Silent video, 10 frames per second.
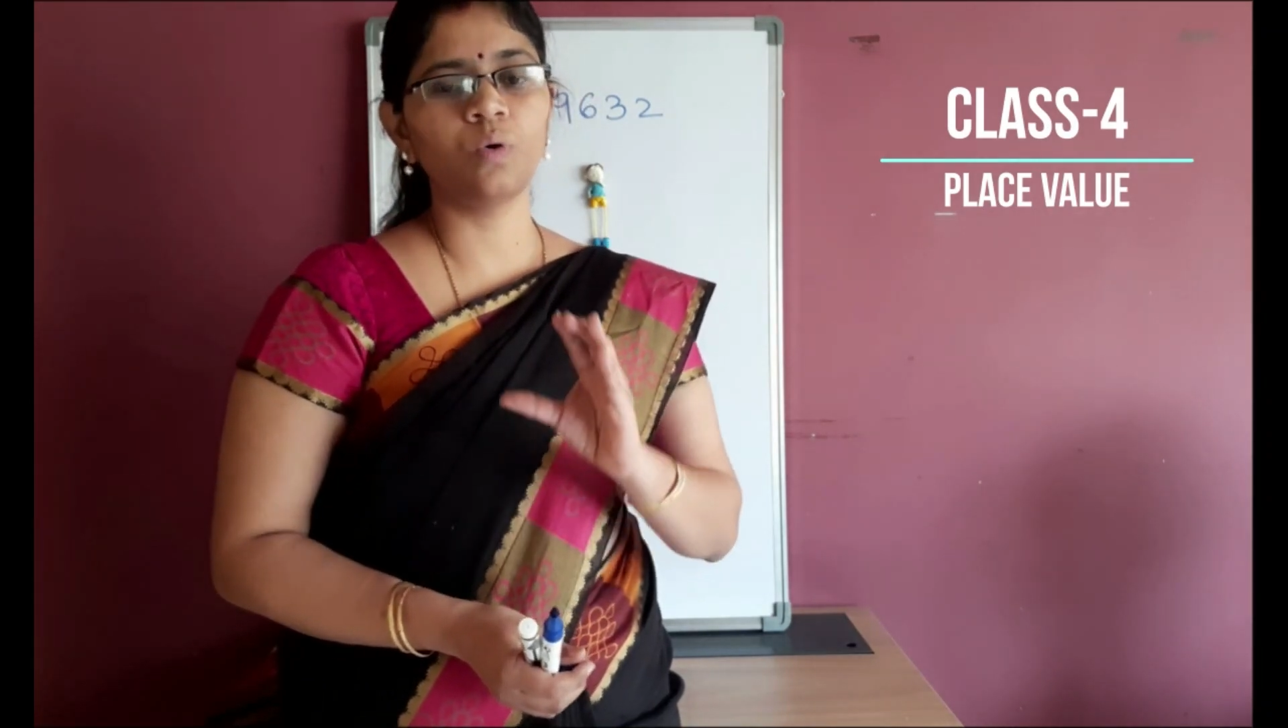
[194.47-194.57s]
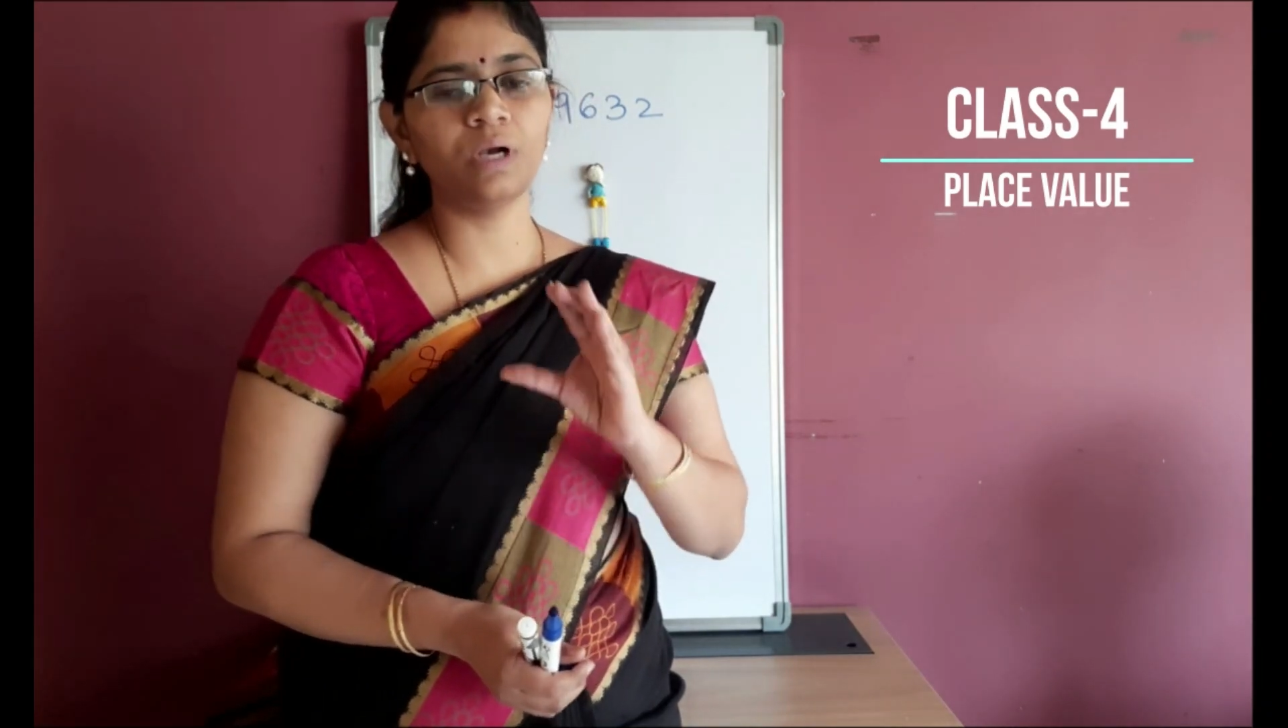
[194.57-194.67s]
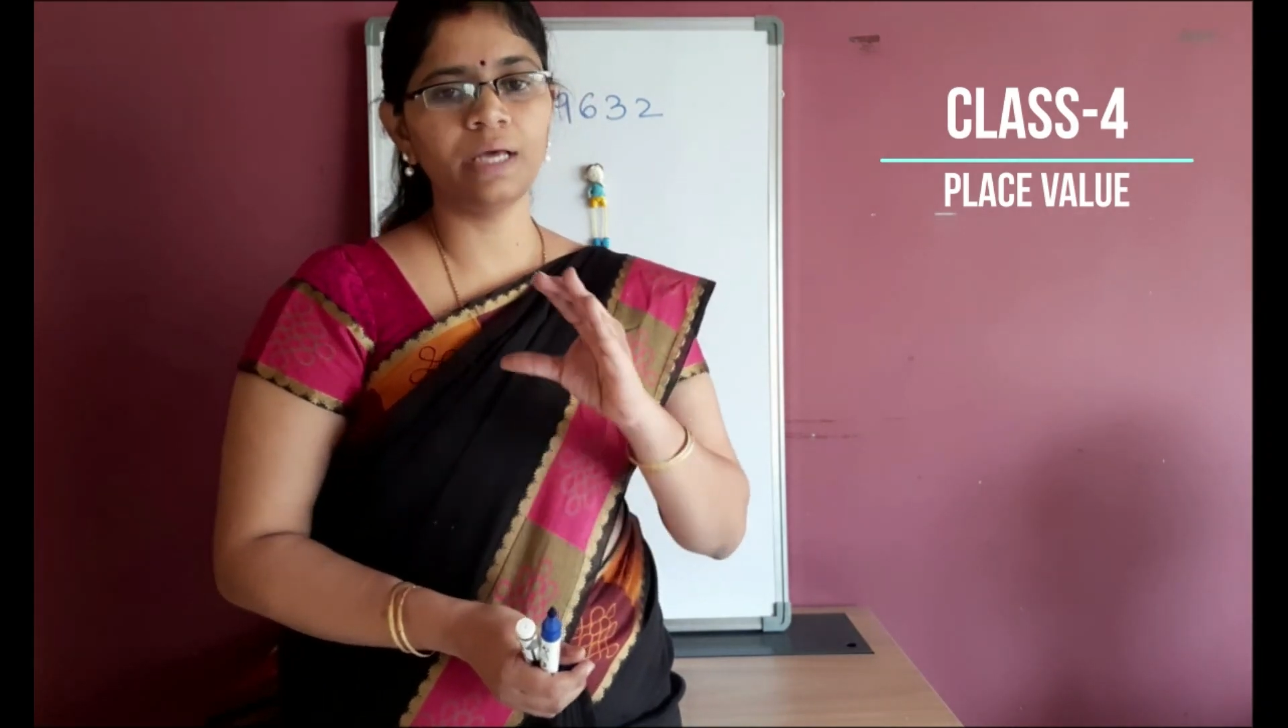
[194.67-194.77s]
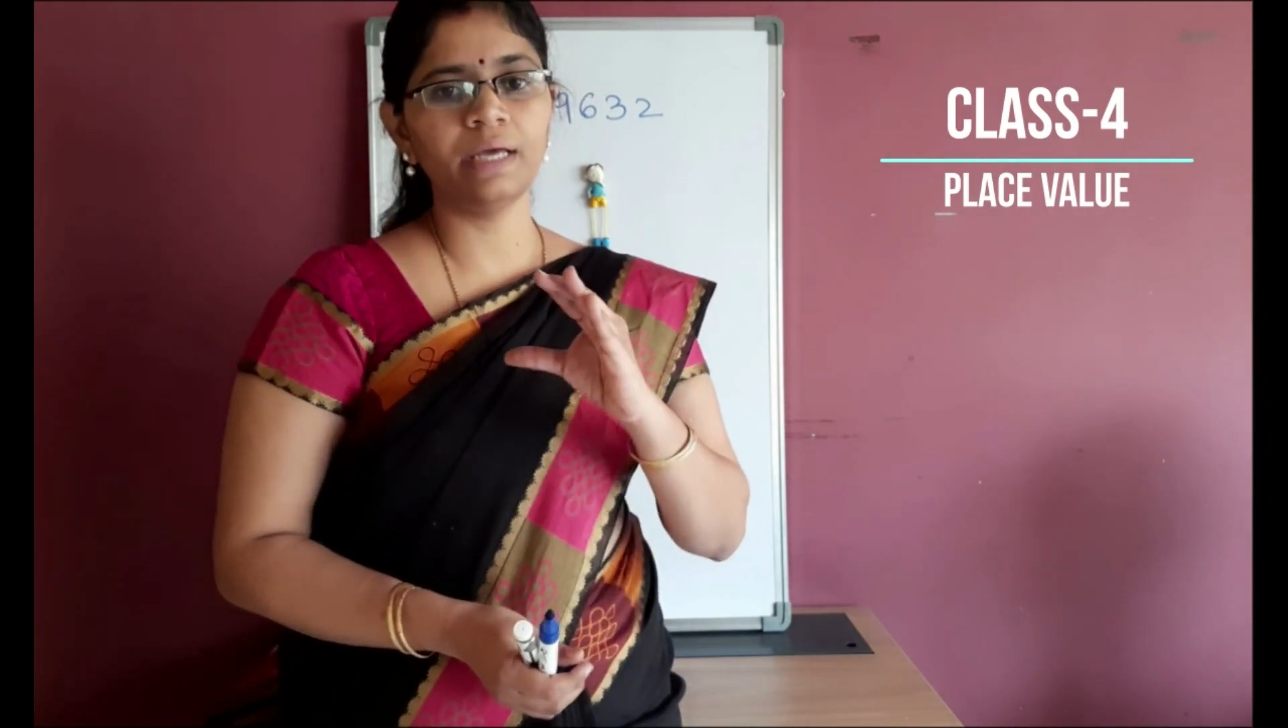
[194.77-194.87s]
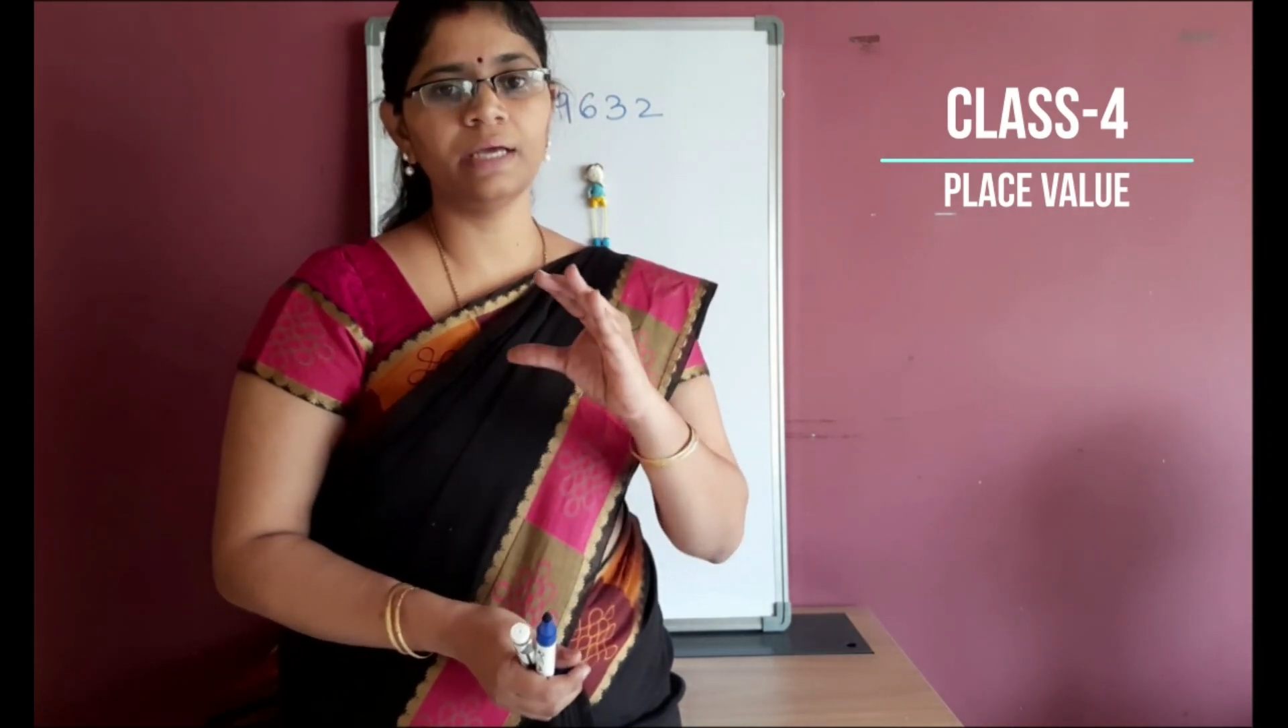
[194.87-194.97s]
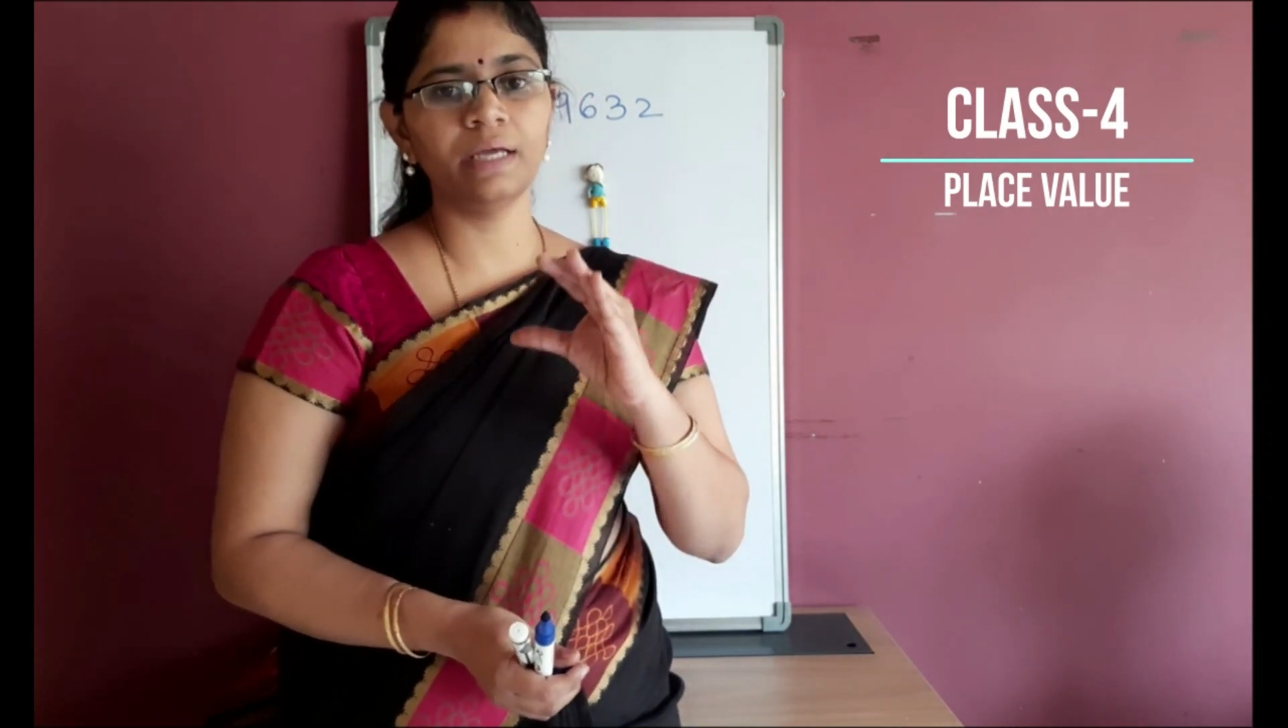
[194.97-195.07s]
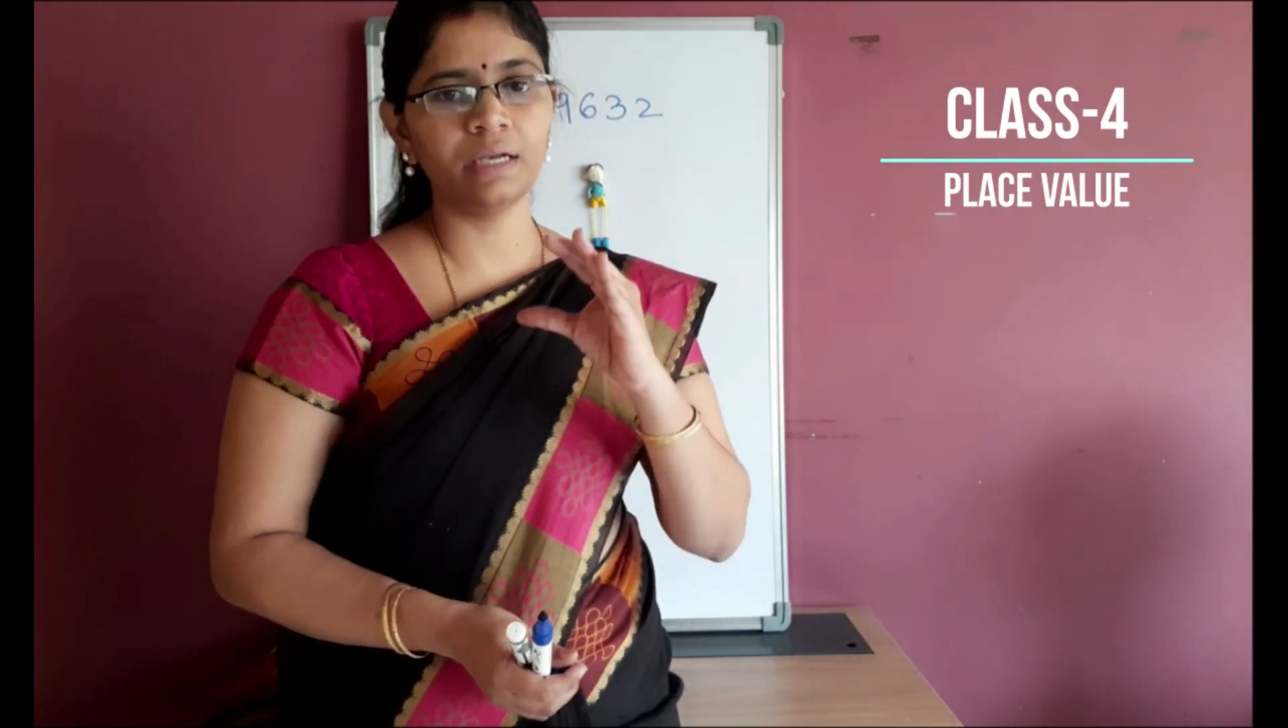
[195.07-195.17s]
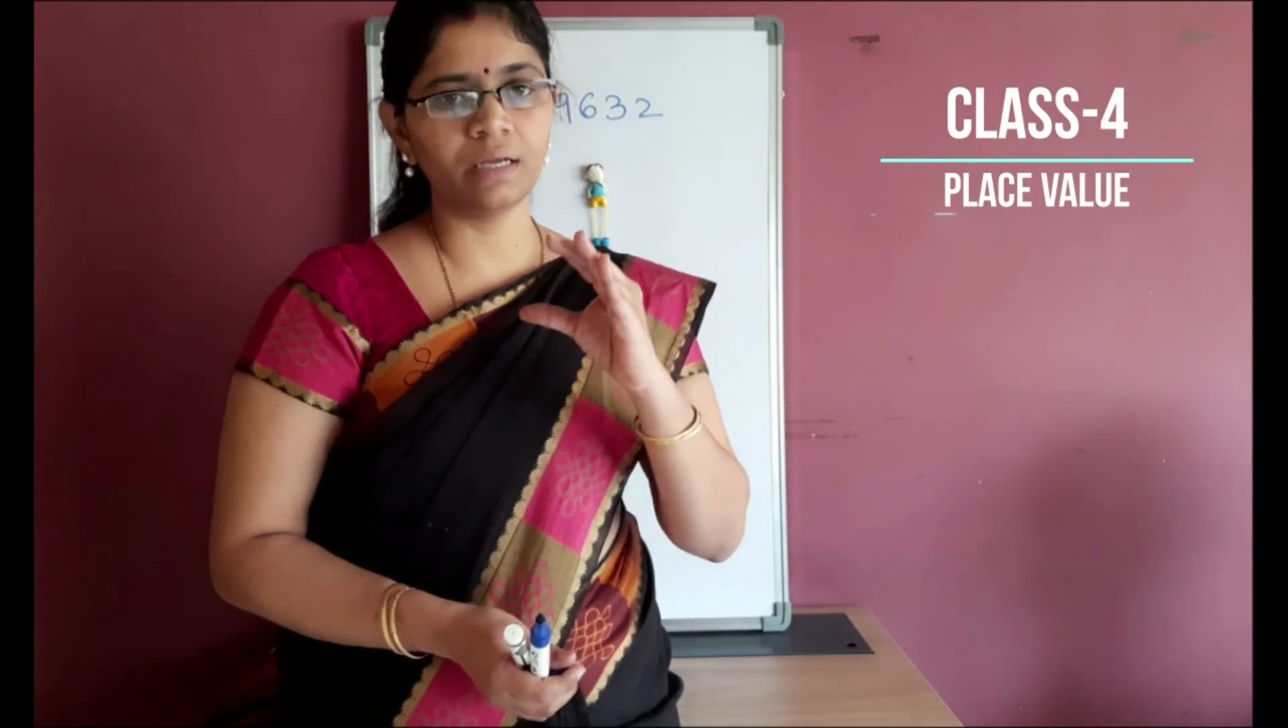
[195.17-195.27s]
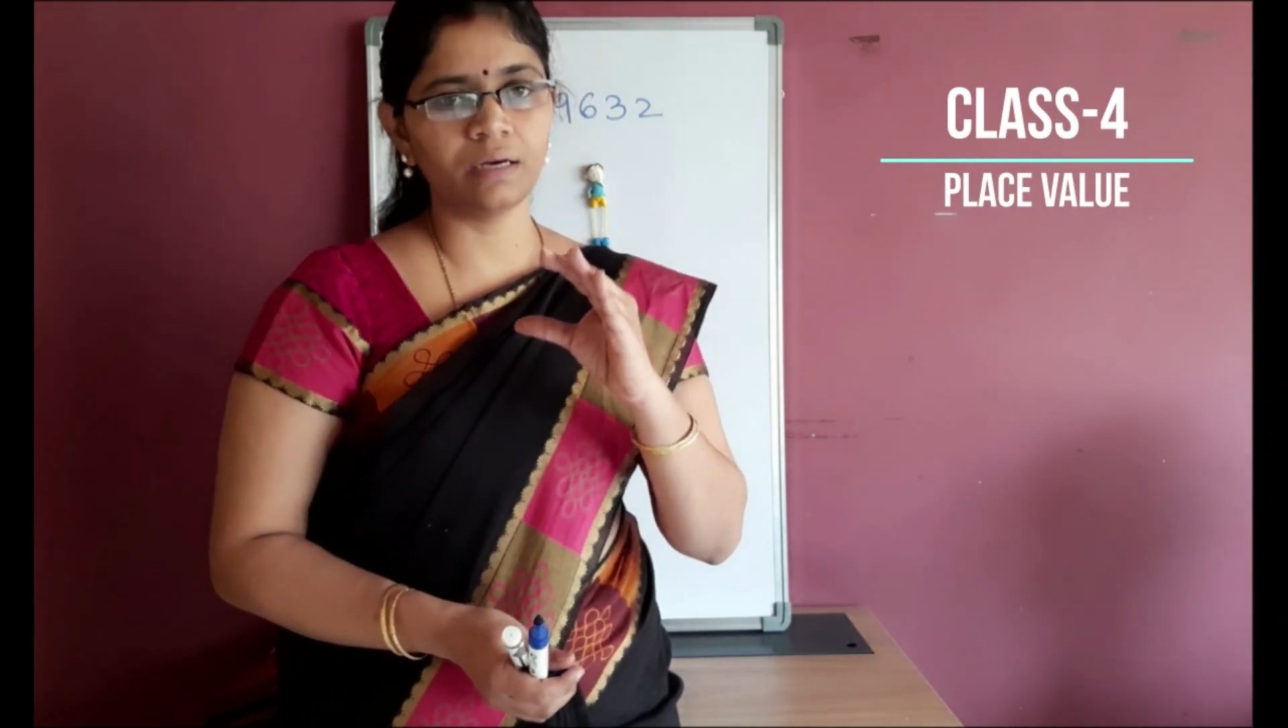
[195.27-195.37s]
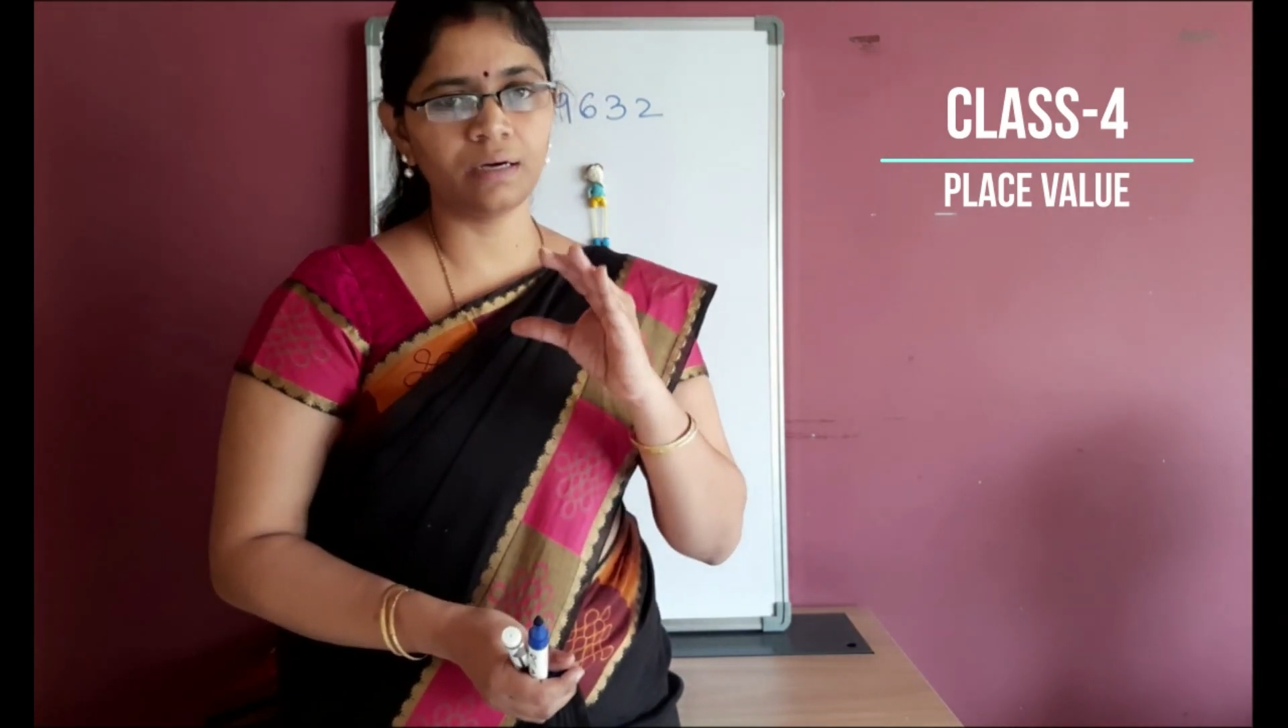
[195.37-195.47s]
only
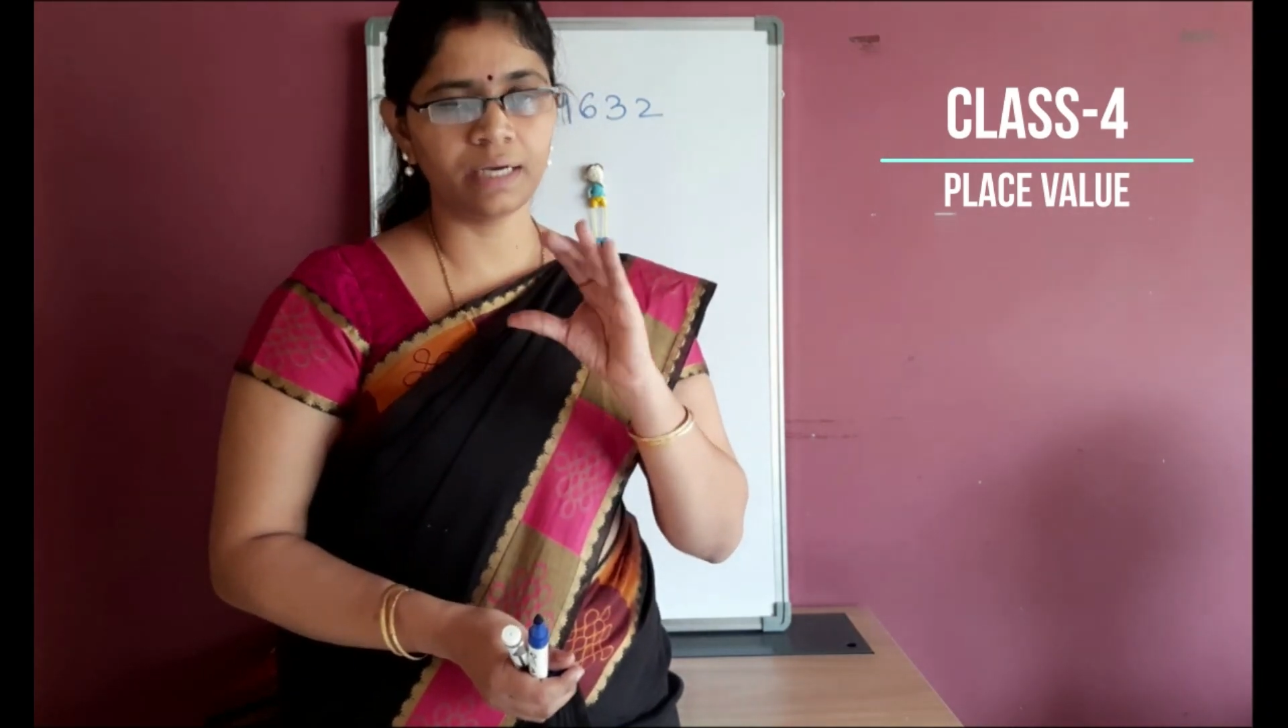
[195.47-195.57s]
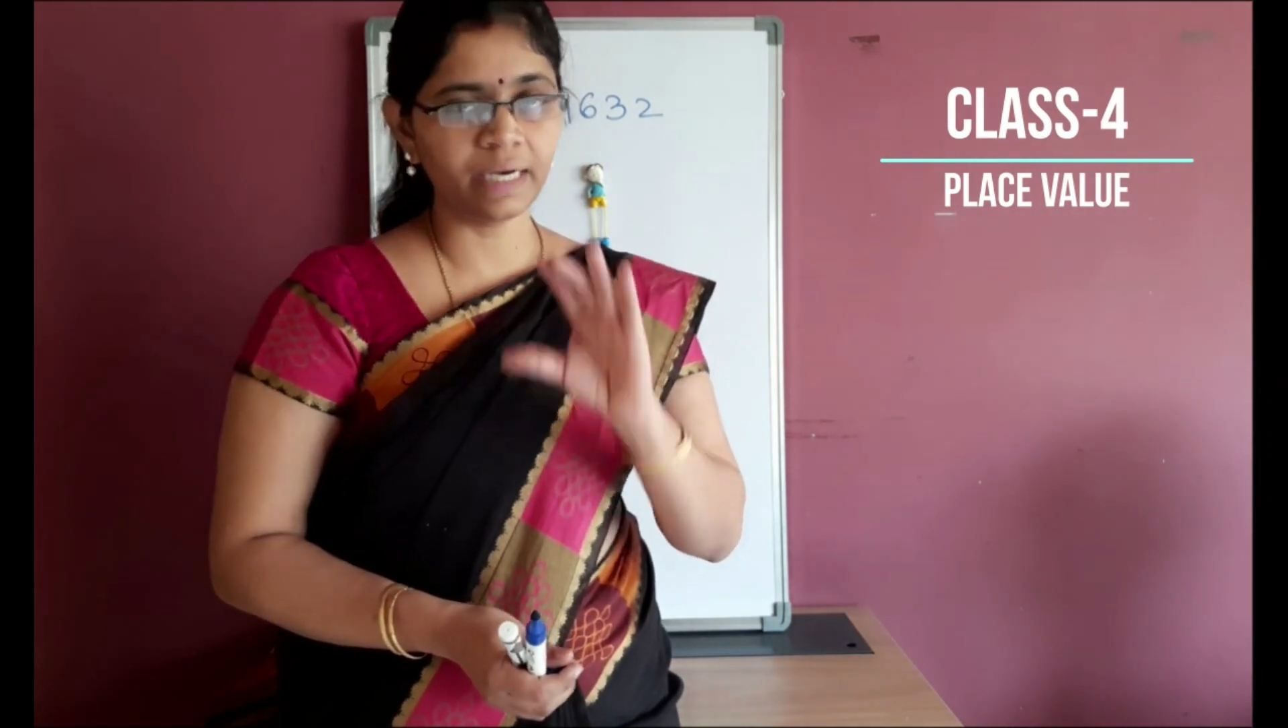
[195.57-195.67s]
in